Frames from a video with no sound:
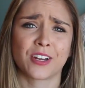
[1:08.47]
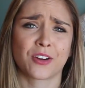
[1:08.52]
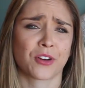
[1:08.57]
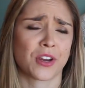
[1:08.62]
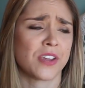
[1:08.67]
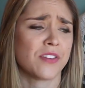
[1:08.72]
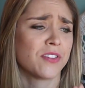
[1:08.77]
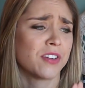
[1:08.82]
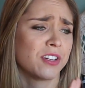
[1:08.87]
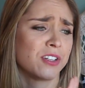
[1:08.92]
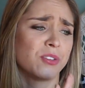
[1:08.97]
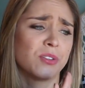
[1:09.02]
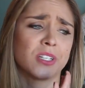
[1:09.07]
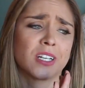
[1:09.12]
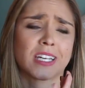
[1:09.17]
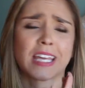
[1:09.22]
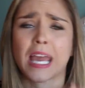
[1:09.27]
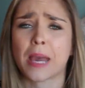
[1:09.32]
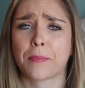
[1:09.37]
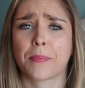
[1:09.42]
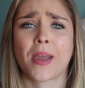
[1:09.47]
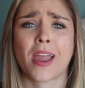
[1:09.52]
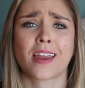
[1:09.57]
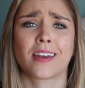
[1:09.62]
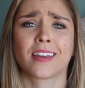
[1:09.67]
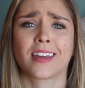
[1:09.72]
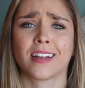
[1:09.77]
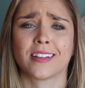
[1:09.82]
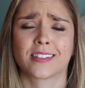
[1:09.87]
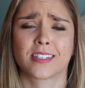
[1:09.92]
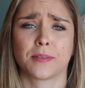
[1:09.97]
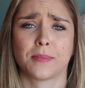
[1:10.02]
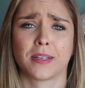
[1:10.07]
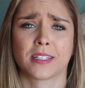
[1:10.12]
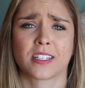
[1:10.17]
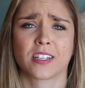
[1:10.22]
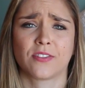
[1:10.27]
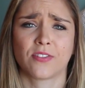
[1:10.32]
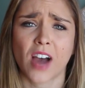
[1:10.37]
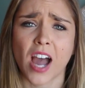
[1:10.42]
You're even doing a campaign against
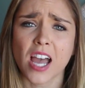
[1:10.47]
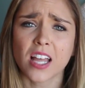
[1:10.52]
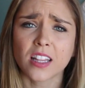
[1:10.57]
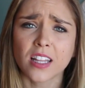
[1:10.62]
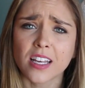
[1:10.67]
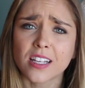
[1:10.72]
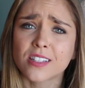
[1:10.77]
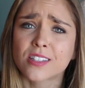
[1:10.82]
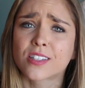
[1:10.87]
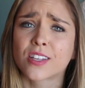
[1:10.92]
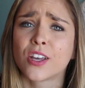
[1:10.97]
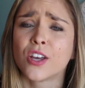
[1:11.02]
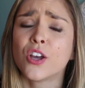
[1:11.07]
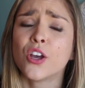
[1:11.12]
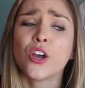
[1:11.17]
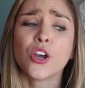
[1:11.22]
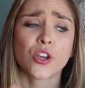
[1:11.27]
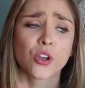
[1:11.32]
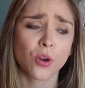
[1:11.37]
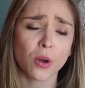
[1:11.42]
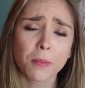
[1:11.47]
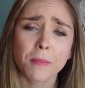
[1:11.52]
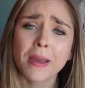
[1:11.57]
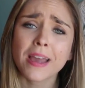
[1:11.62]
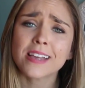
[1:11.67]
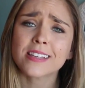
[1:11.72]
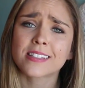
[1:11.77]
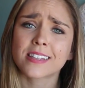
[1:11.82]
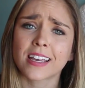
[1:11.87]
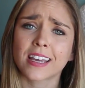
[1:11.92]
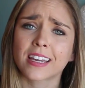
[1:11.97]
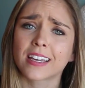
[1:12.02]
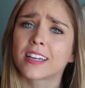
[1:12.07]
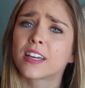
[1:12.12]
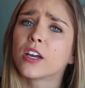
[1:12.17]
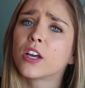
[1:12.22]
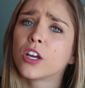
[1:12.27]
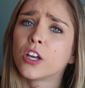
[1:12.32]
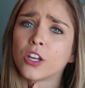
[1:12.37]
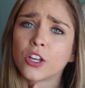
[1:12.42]
domestic violence. You're
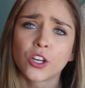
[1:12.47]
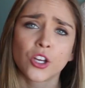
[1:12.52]
amazing.